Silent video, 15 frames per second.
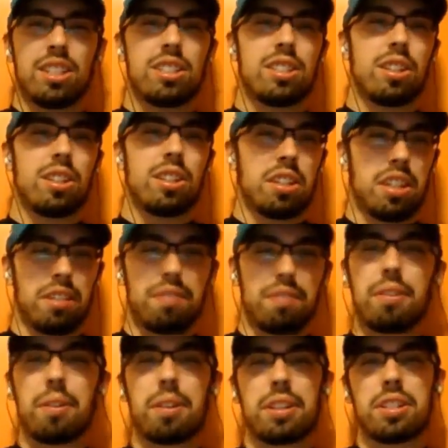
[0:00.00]
so looking
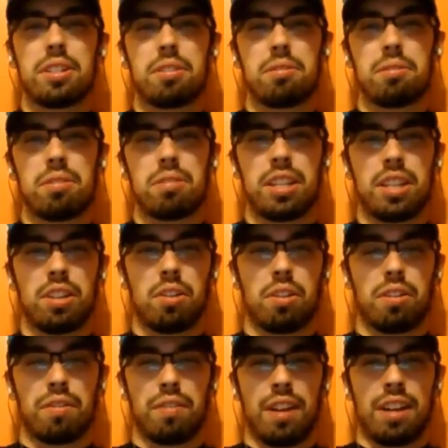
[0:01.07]
forward to the
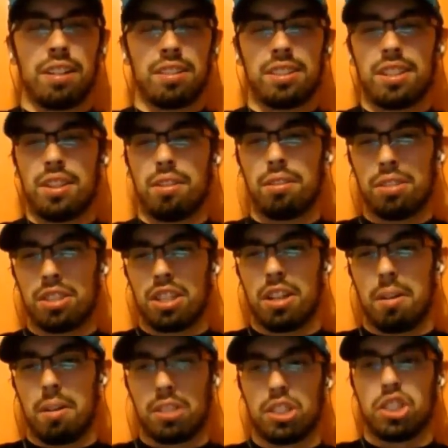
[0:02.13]
quarterfinals. Those
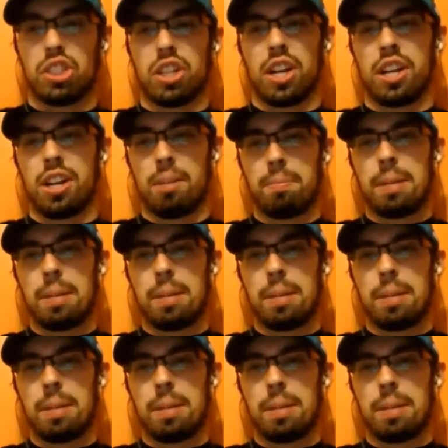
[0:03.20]
start up